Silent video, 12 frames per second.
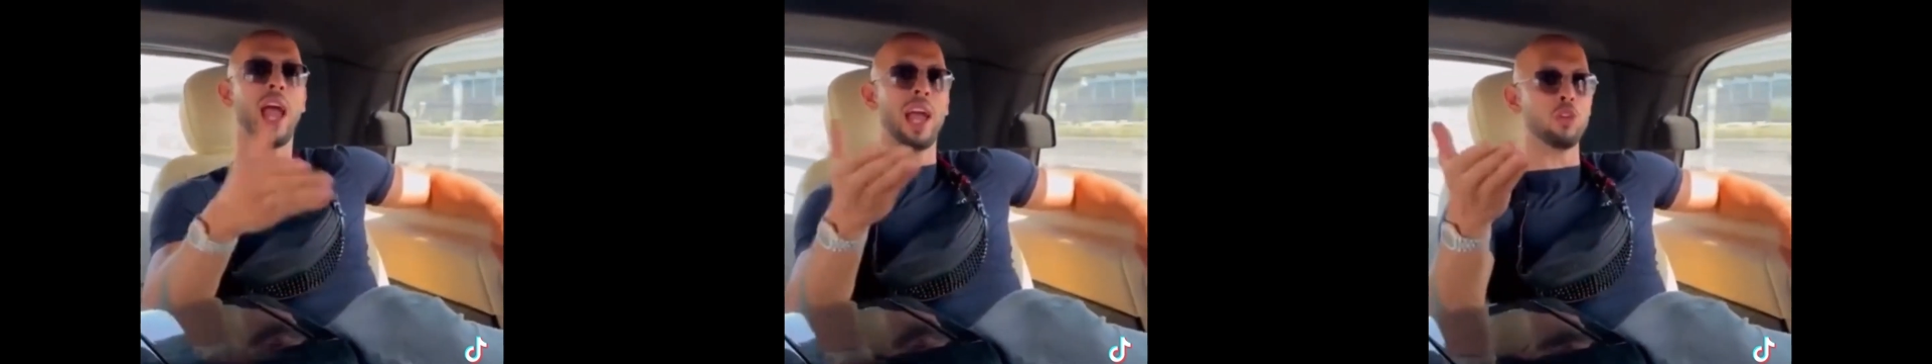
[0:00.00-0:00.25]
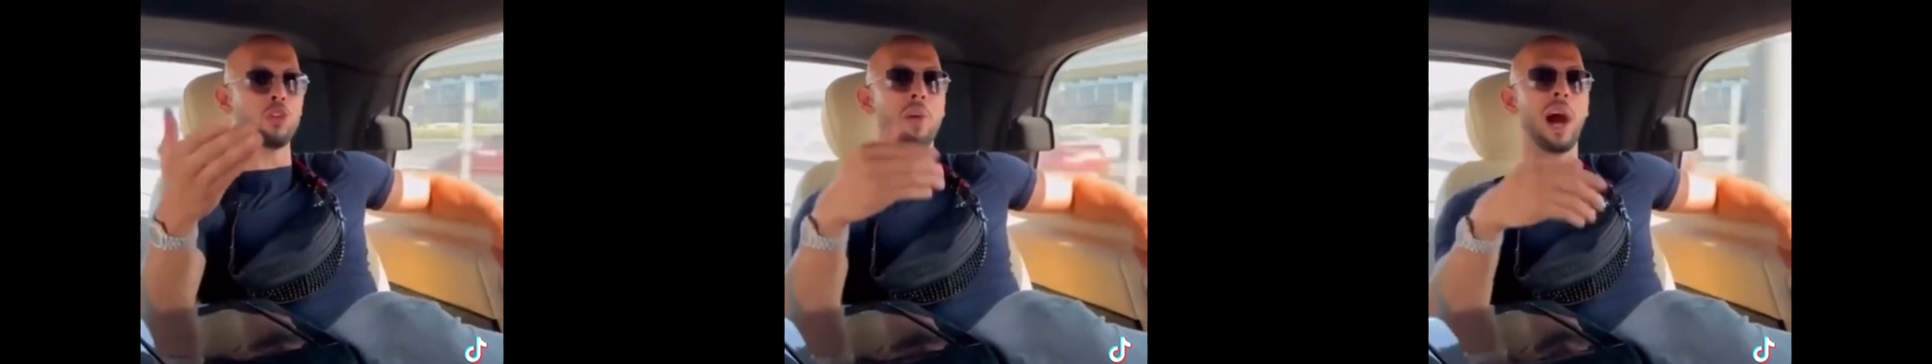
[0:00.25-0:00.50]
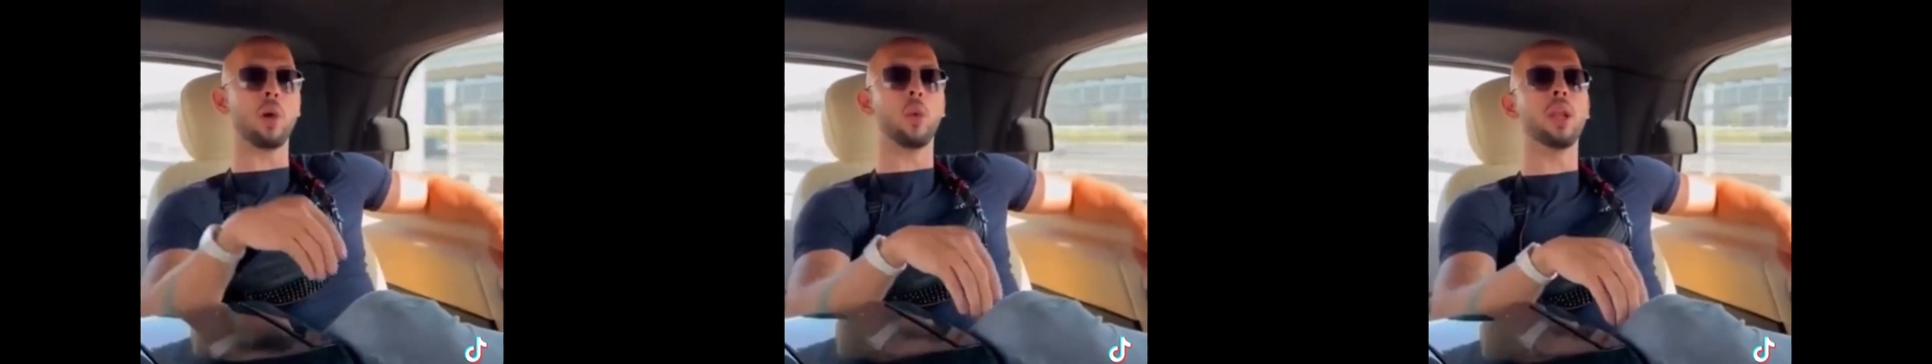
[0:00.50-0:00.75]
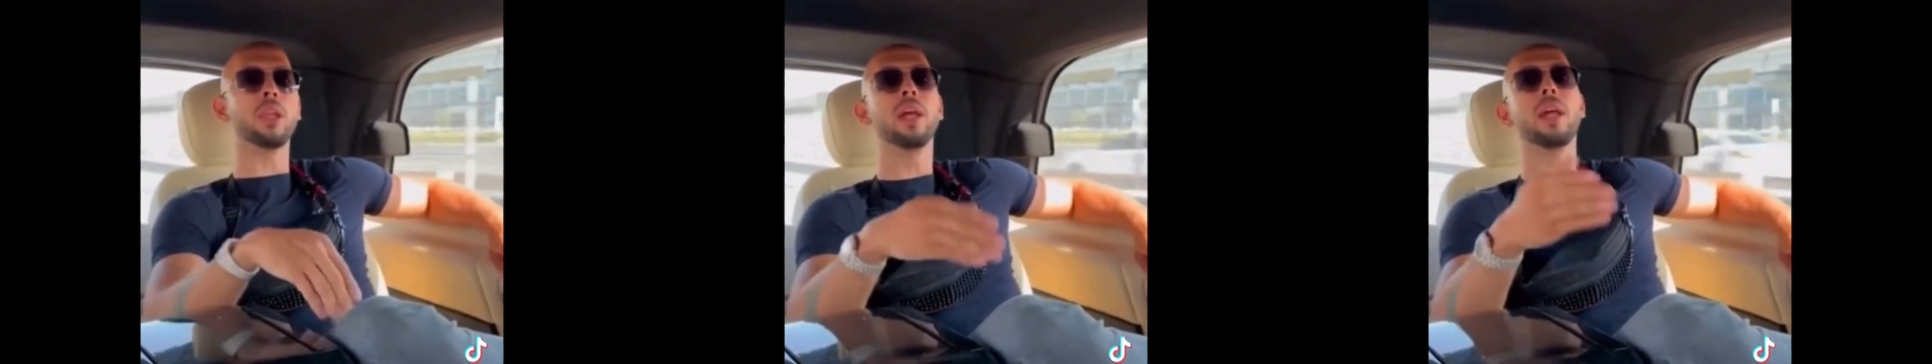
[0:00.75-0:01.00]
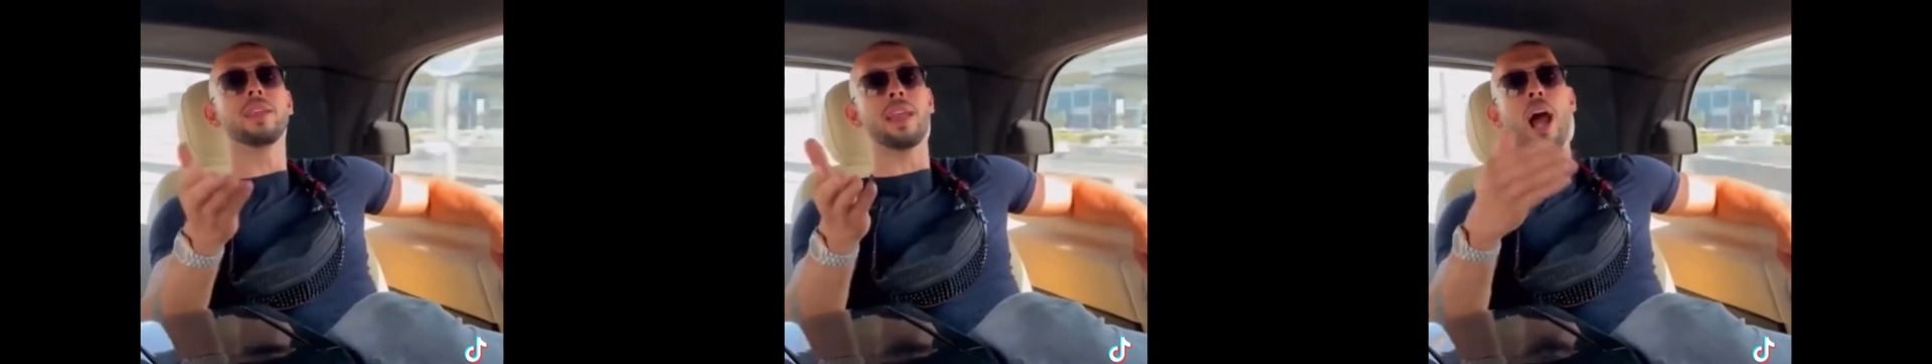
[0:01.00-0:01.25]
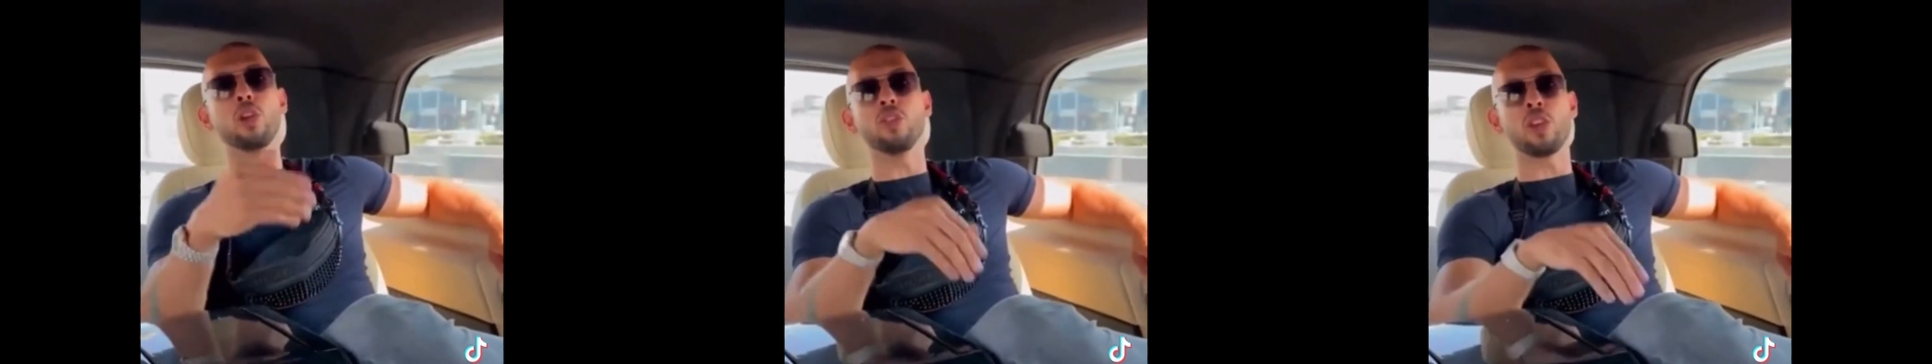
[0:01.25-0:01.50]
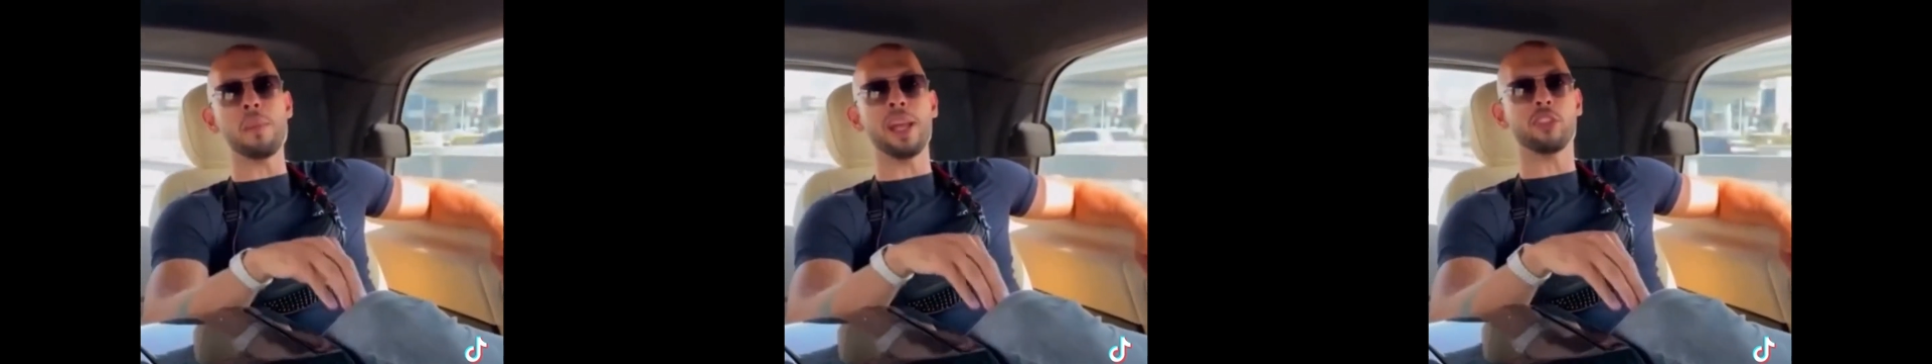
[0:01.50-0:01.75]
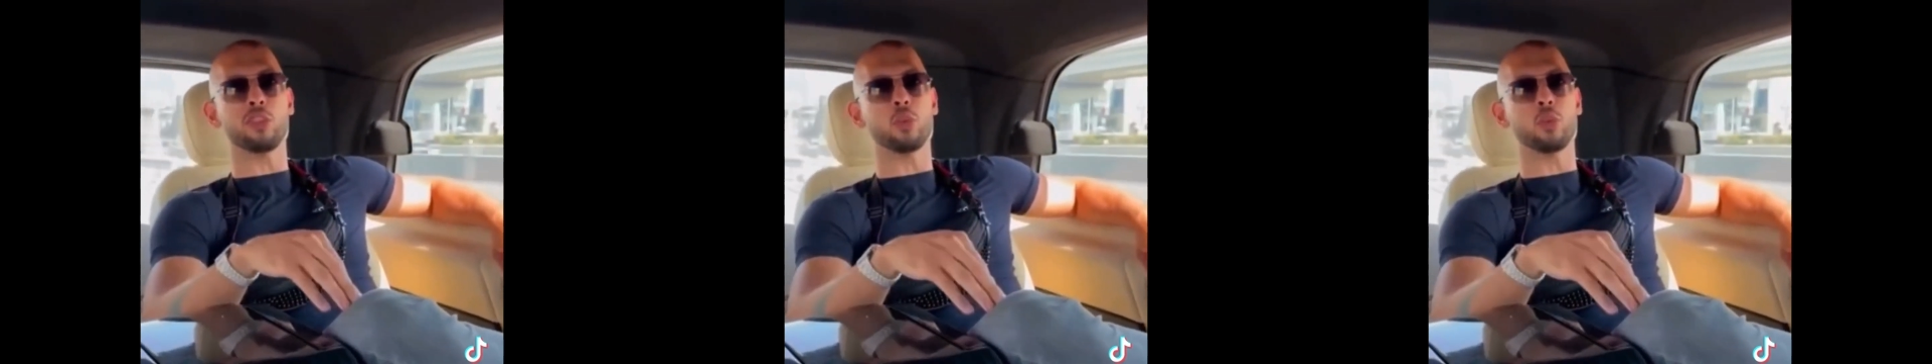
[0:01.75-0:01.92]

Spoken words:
and you buy one, now you've committed